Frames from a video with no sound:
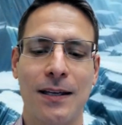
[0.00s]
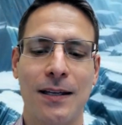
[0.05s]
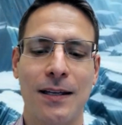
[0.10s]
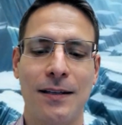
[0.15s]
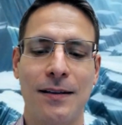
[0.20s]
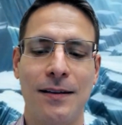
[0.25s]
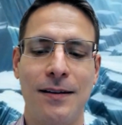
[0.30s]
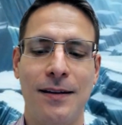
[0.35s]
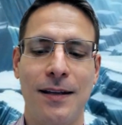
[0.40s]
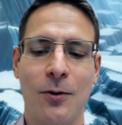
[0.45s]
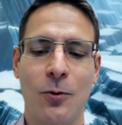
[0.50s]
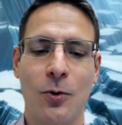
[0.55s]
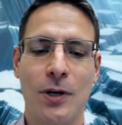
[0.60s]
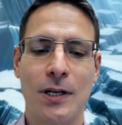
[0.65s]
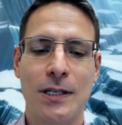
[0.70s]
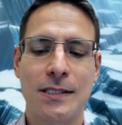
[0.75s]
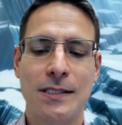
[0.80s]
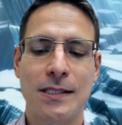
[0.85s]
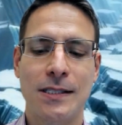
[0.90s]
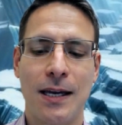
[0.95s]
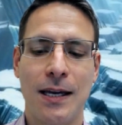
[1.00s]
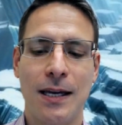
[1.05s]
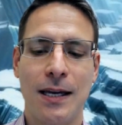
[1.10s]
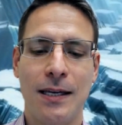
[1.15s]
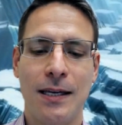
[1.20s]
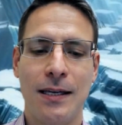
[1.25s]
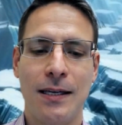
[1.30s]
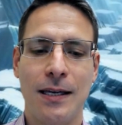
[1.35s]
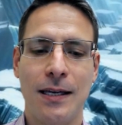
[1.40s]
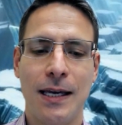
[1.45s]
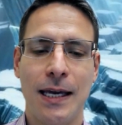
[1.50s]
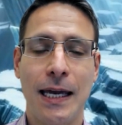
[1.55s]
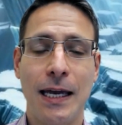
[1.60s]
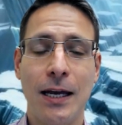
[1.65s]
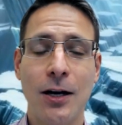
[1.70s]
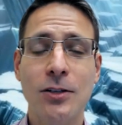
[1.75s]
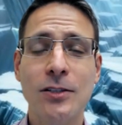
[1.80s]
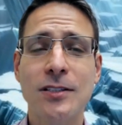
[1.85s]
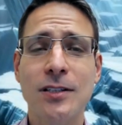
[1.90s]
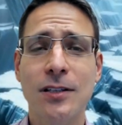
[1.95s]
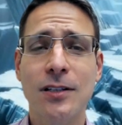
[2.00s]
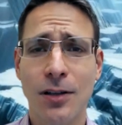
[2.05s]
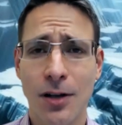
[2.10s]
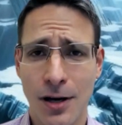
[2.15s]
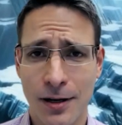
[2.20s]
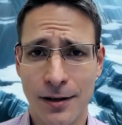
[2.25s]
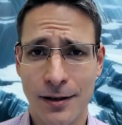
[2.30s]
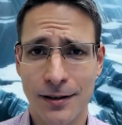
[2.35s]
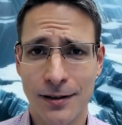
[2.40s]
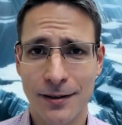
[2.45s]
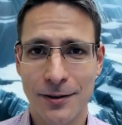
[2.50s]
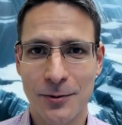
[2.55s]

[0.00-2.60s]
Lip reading: there was a hair salon